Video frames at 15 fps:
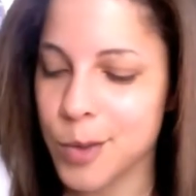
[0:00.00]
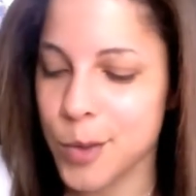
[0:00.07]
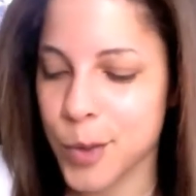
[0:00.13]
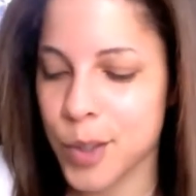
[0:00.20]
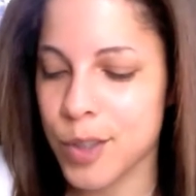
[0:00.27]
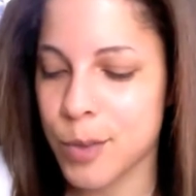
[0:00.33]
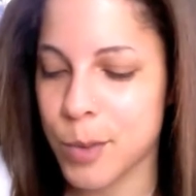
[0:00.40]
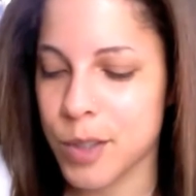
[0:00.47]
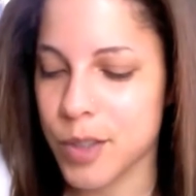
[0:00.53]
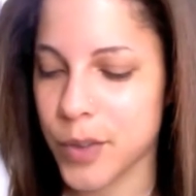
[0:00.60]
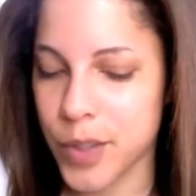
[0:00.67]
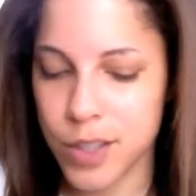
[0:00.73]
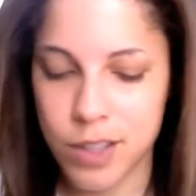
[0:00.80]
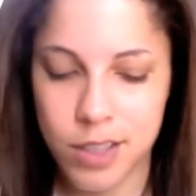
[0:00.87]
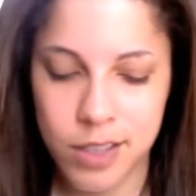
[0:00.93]
First one's
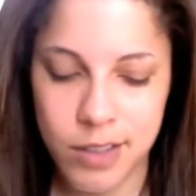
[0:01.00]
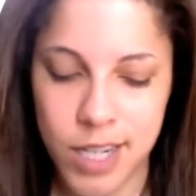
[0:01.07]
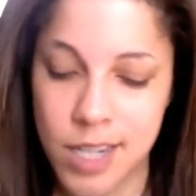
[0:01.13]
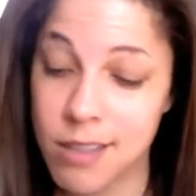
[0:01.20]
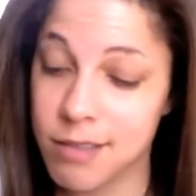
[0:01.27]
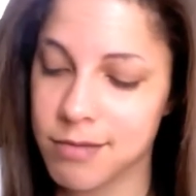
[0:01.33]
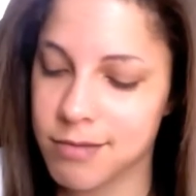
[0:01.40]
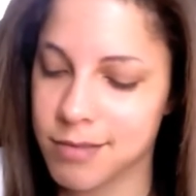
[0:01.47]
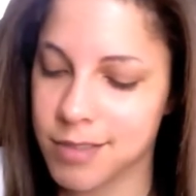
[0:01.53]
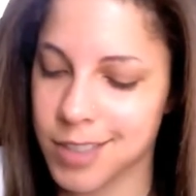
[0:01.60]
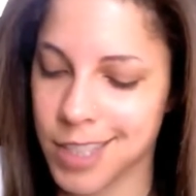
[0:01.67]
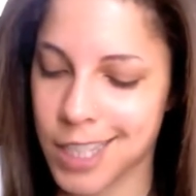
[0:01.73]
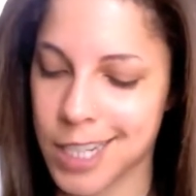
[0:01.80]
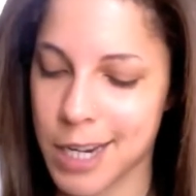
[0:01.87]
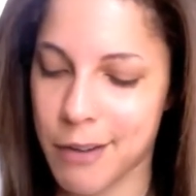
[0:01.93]
first, right? You
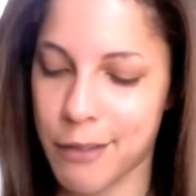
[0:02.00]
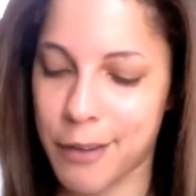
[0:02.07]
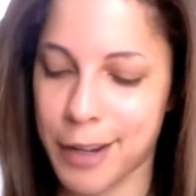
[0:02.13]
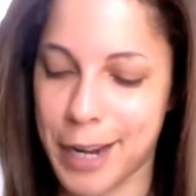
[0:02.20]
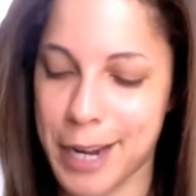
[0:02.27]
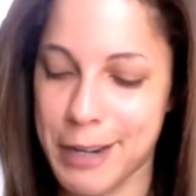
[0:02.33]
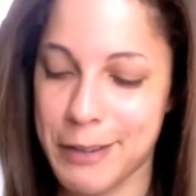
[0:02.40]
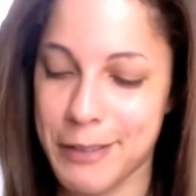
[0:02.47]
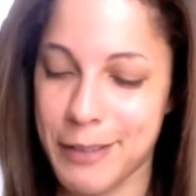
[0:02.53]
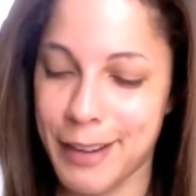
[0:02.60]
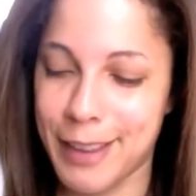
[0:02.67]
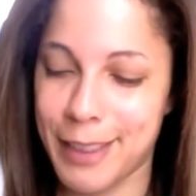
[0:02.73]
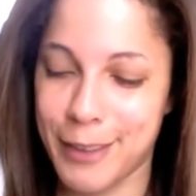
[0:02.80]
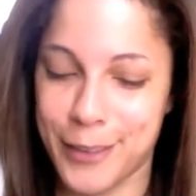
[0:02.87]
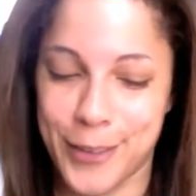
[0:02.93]
can never get it
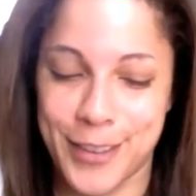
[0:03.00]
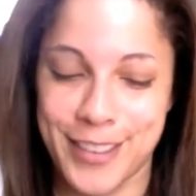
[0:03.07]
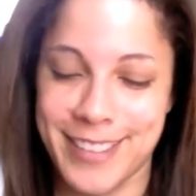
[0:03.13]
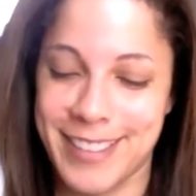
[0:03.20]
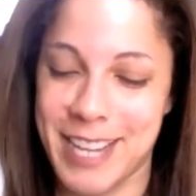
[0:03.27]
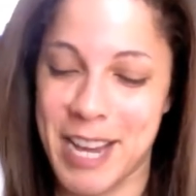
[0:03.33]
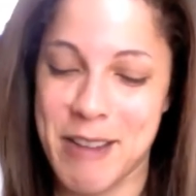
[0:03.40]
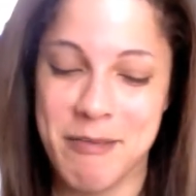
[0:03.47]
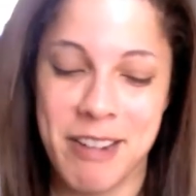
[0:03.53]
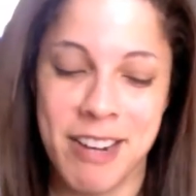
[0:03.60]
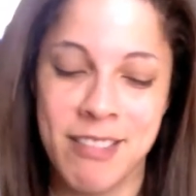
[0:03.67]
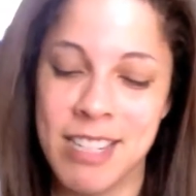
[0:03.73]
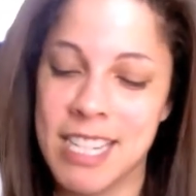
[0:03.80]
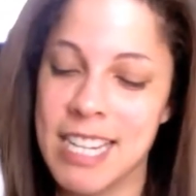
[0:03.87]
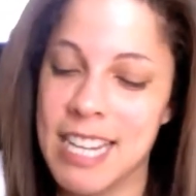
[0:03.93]
right the first time around.